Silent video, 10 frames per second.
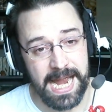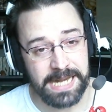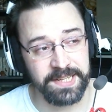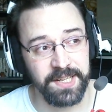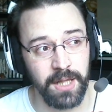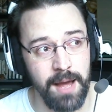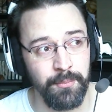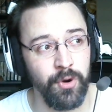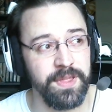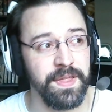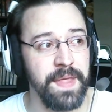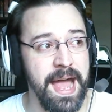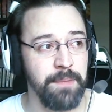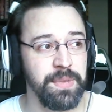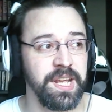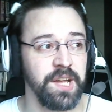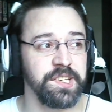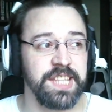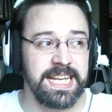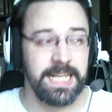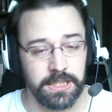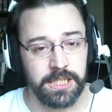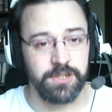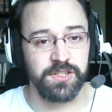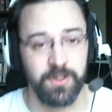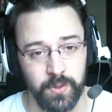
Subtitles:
And it's a lot more than that, because the characters are